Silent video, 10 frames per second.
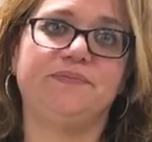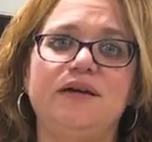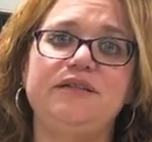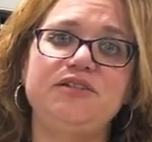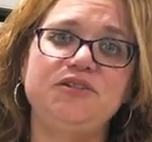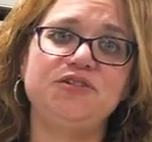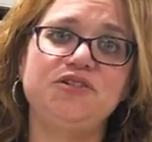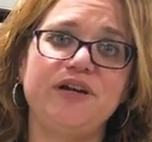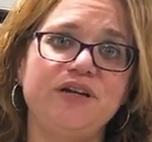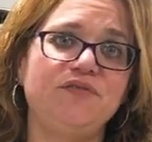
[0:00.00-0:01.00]
Additional
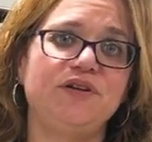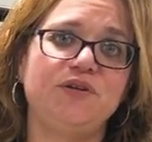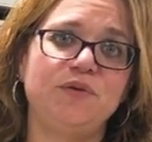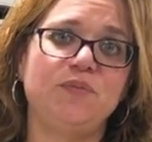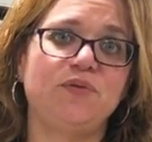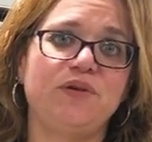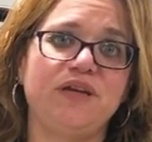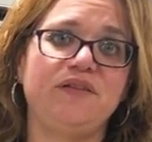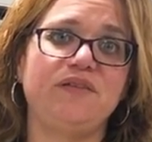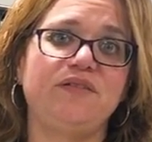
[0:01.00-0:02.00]
training for new
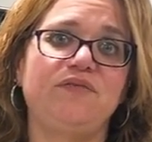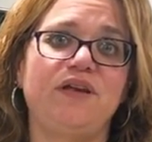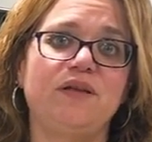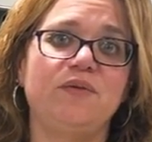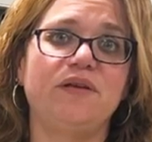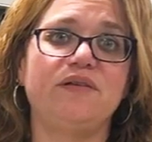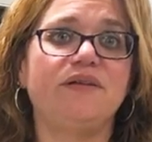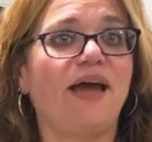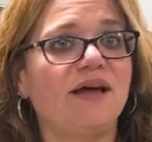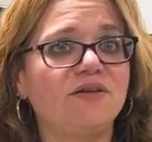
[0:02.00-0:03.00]
employees is available as an
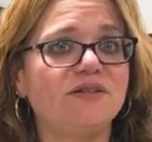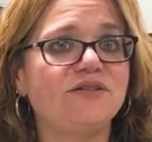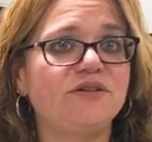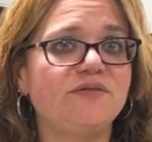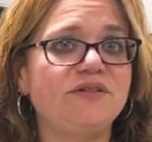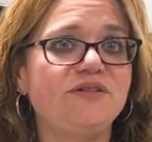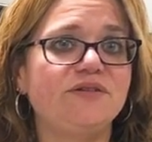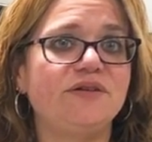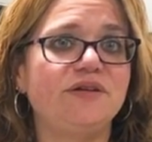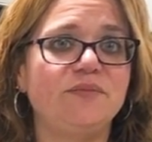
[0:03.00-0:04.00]
add-on service
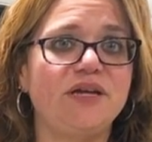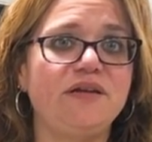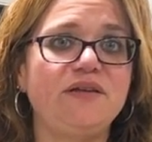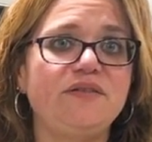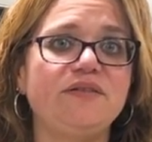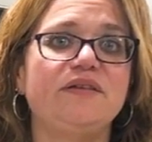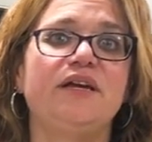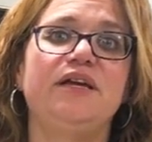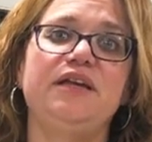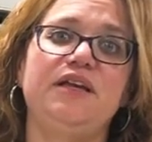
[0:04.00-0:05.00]
during your maintenance
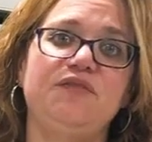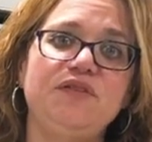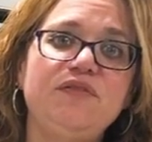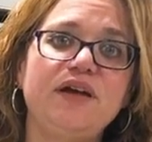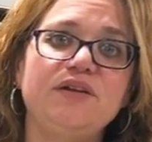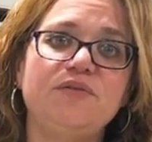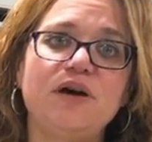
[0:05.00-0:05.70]
if you've had new